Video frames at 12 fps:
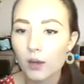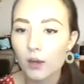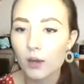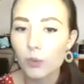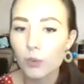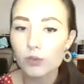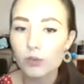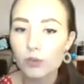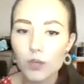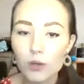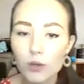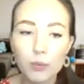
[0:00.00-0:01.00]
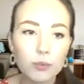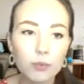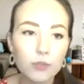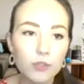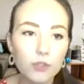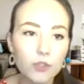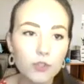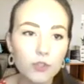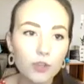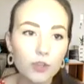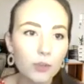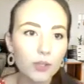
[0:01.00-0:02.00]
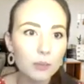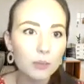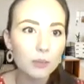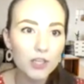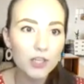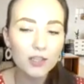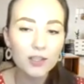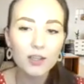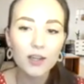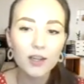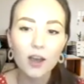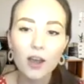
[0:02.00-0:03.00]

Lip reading: We'll also be able to do thermal imaging.